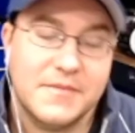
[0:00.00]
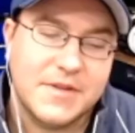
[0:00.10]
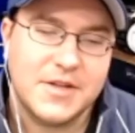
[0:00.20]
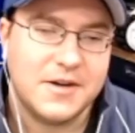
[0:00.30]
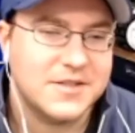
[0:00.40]

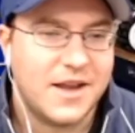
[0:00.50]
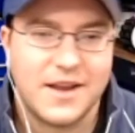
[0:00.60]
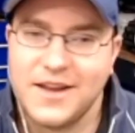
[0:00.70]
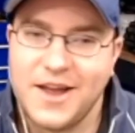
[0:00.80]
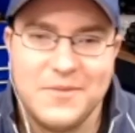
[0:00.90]
It's hard to
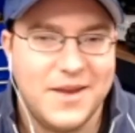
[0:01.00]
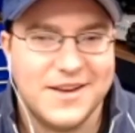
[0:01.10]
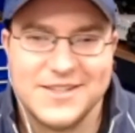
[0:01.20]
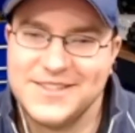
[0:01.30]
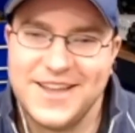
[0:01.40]
say. I mean,
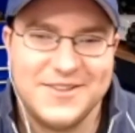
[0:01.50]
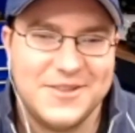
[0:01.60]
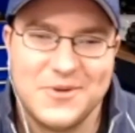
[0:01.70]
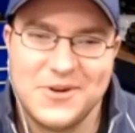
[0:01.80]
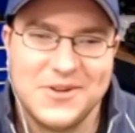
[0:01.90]

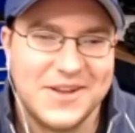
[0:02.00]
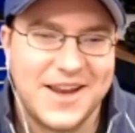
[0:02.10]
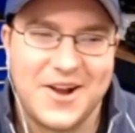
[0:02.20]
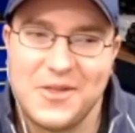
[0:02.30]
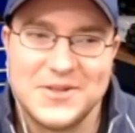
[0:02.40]
the more you look
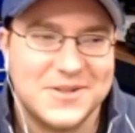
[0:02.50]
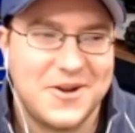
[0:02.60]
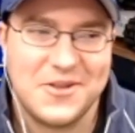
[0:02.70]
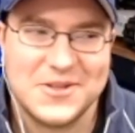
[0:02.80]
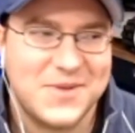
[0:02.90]
at all these
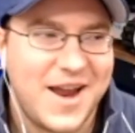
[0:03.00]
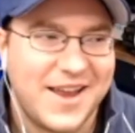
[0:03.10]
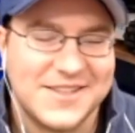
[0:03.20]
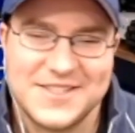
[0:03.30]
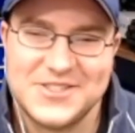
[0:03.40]

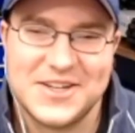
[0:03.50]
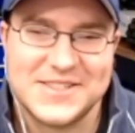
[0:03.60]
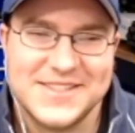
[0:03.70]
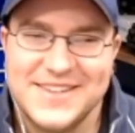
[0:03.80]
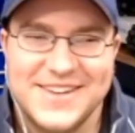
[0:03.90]
brackets, it's
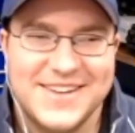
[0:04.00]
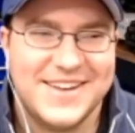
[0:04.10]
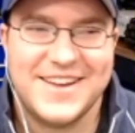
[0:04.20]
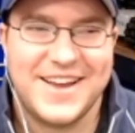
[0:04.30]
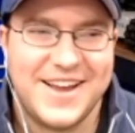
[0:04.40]
just
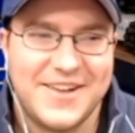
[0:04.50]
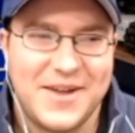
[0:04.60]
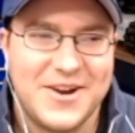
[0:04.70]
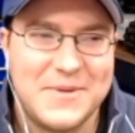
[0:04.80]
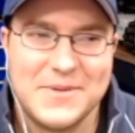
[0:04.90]

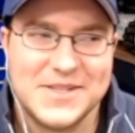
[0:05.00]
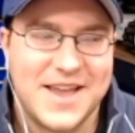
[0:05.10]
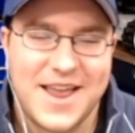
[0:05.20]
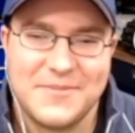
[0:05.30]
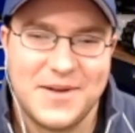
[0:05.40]
I know people
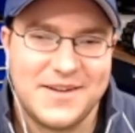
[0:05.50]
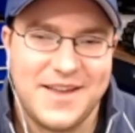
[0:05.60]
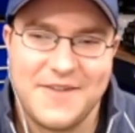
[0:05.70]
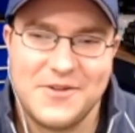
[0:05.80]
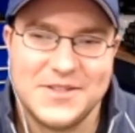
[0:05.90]
say it, but
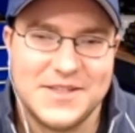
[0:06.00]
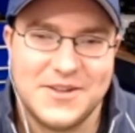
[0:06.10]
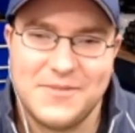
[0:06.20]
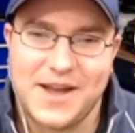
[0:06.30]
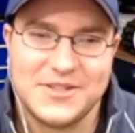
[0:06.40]
every
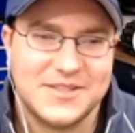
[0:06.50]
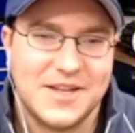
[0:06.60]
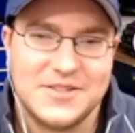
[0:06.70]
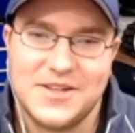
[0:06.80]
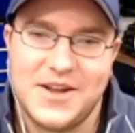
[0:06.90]
single match is
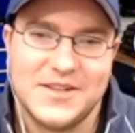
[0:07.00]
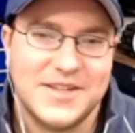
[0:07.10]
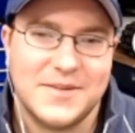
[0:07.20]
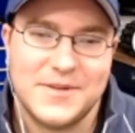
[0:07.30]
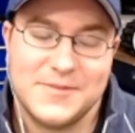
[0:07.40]
such a toss
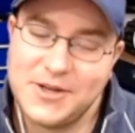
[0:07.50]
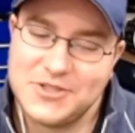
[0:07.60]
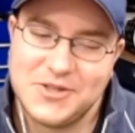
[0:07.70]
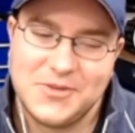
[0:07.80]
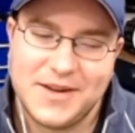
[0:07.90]
up,
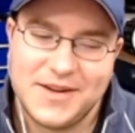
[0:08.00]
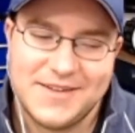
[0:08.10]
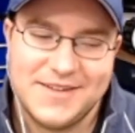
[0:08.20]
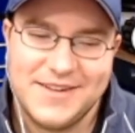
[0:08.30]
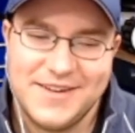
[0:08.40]
especially
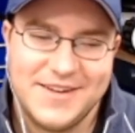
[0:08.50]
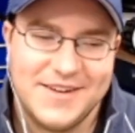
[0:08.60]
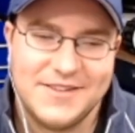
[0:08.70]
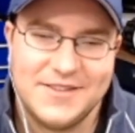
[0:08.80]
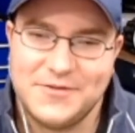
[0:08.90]
when
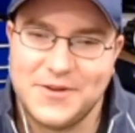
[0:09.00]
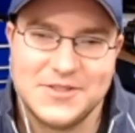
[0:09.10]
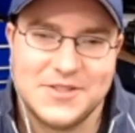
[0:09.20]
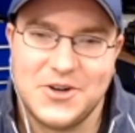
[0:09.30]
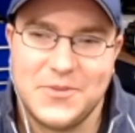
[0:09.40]
the
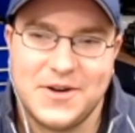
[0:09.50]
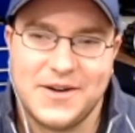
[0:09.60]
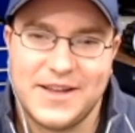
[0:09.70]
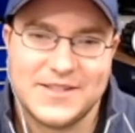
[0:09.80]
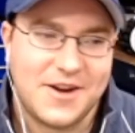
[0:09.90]
first
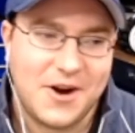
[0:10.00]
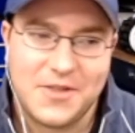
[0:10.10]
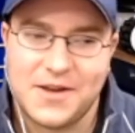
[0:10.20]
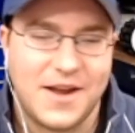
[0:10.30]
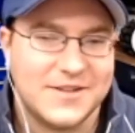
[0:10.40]
determiner is are
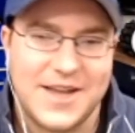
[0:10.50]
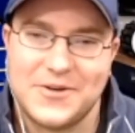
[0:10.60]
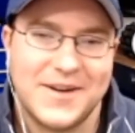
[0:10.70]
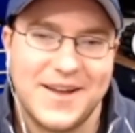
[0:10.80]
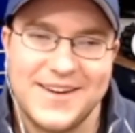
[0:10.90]
they knocked out
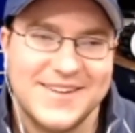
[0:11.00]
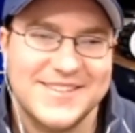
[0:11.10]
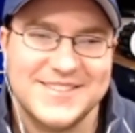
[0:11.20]
or not.